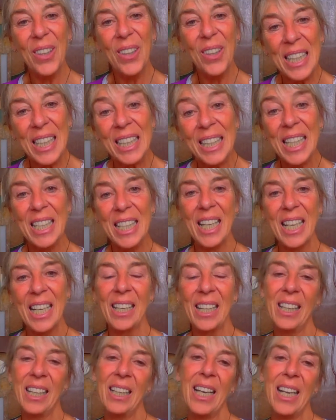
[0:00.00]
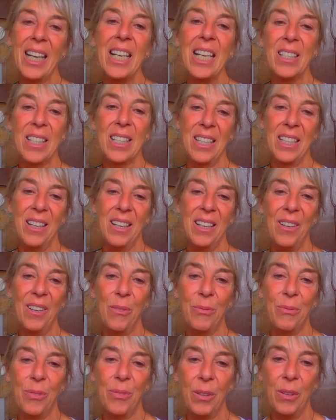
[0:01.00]
only this class
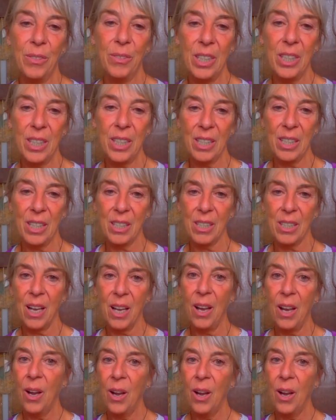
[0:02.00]
of diseases,